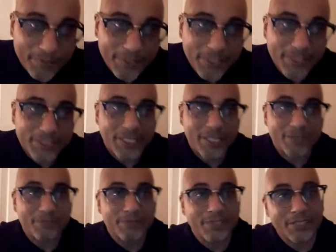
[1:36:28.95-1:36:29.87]
Please share
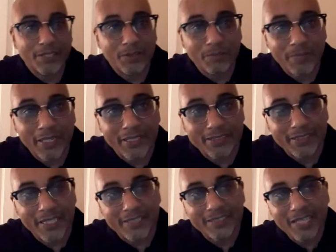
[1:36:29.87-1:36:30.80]
the video, man.
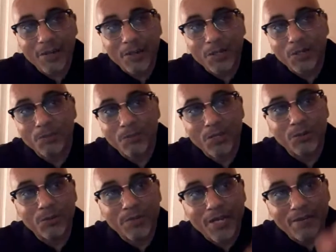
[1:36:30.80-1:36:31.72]
Next time I come
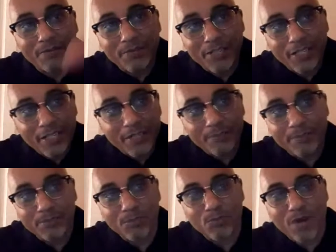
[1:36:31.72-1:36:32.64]
on, we have 100
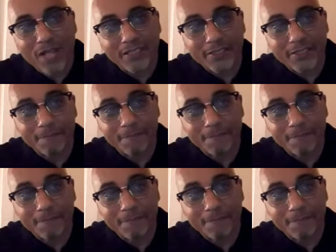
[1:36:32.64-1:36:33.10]
people watching.